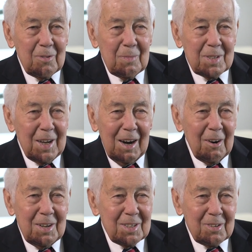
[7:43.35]
from a
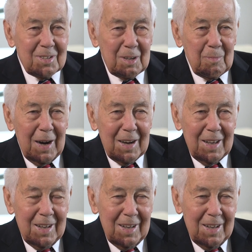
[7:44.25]
terrorist or somebody